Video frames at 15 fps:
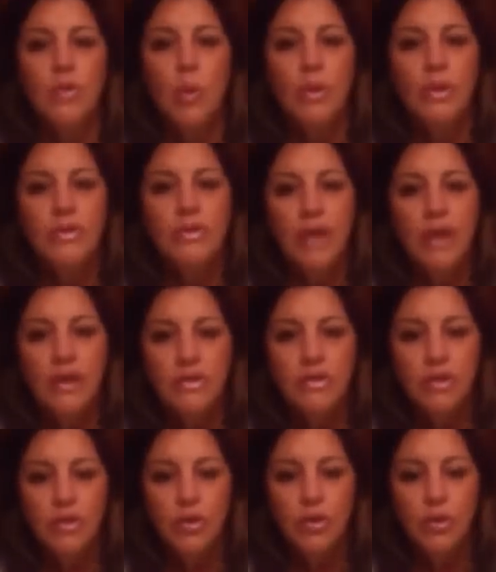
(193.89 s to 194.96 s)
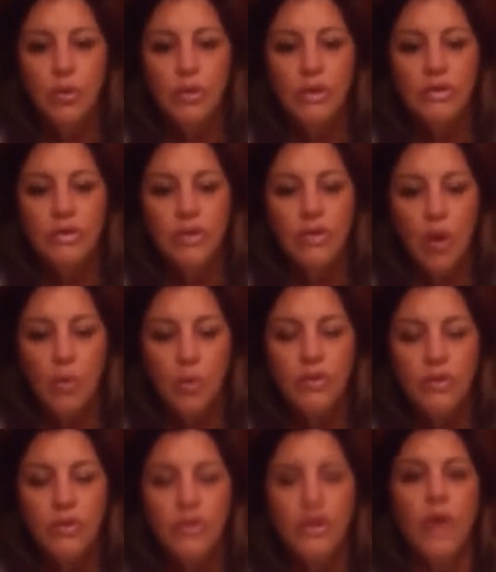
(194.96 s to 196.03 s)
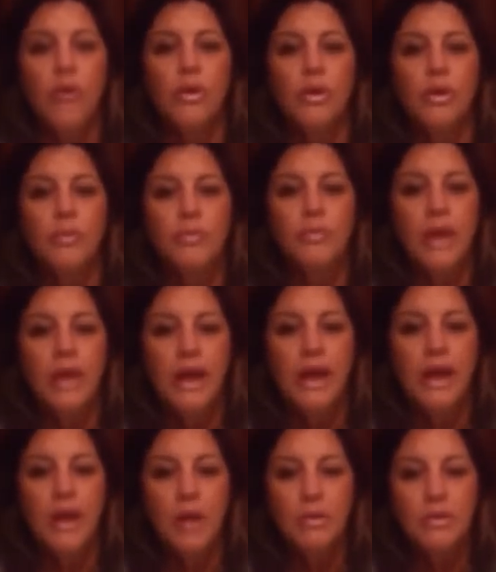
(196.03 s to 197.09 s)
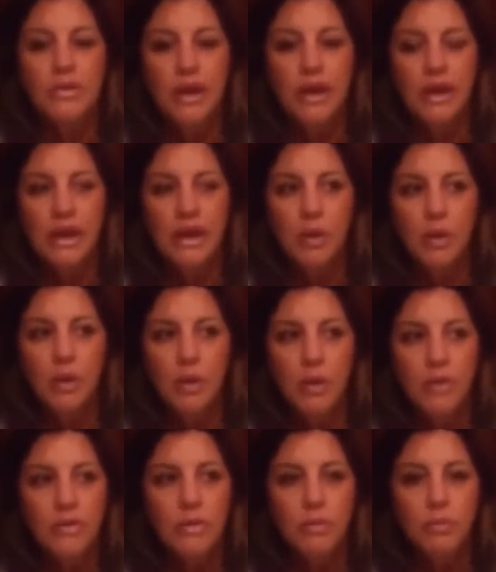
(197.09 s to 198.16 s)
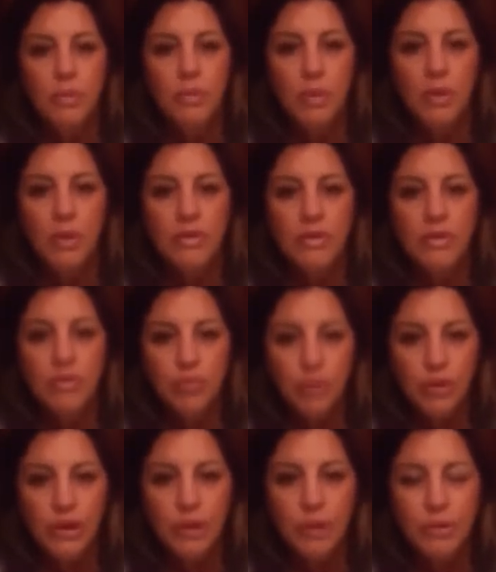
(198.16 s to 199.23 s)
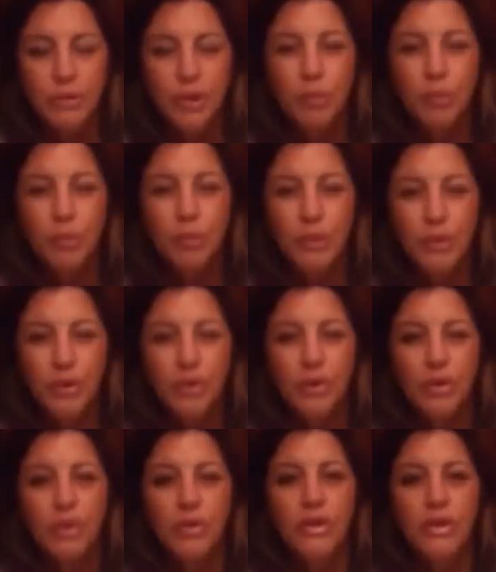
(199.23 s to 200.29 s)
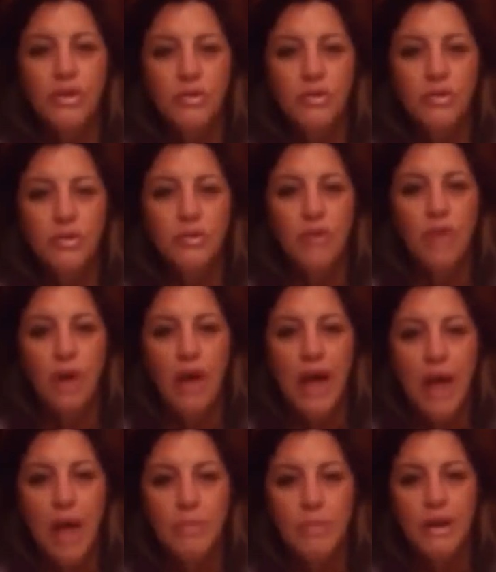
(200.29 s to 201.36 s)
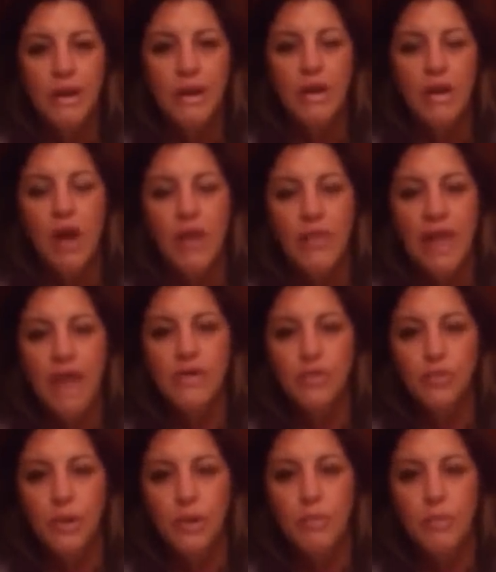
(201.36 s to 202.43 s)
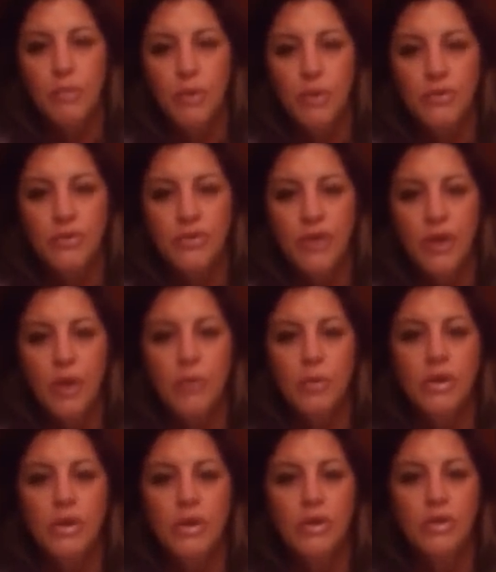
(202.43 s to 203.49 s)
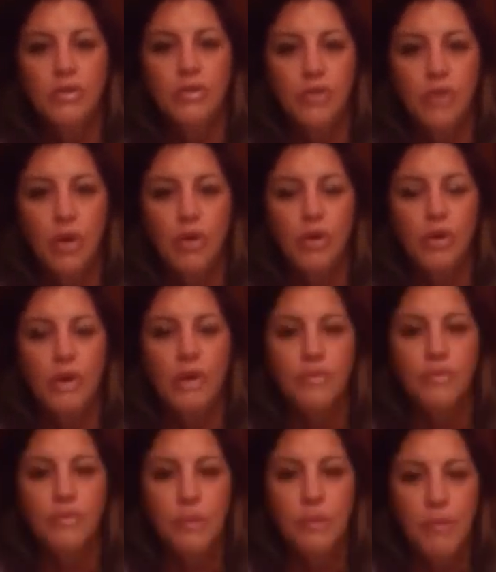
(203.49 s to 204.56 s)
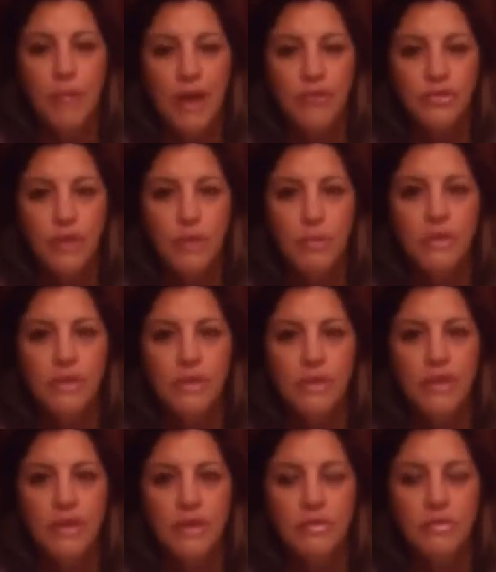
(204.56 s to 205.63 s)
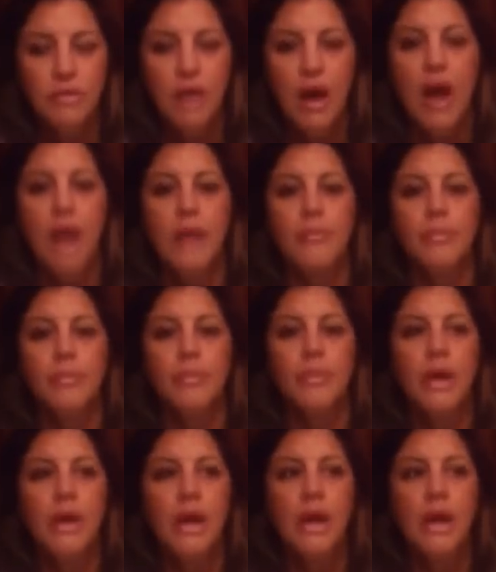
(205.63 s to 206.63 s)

So what we decided to do is go with the donor, and I was lucky. It was really a pure miracle that this was all happening on that trip. Most of the time when you use a donor, you have to be matched up, and it takes some time.